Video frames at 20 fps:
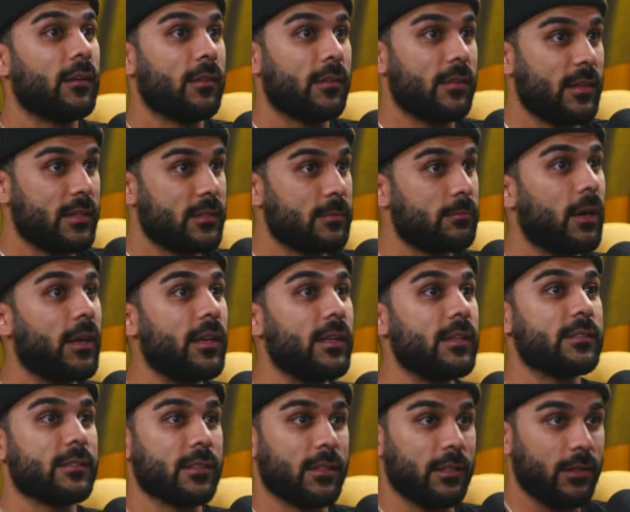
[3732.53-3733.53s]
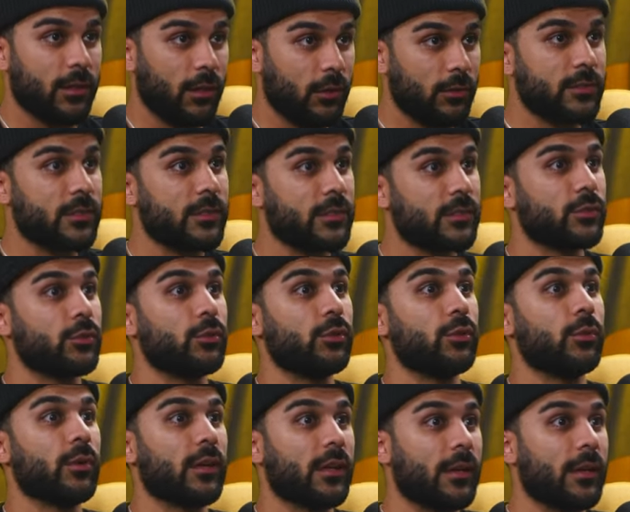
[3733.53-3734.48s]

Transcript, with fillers: this money is going to go to the school. The right We're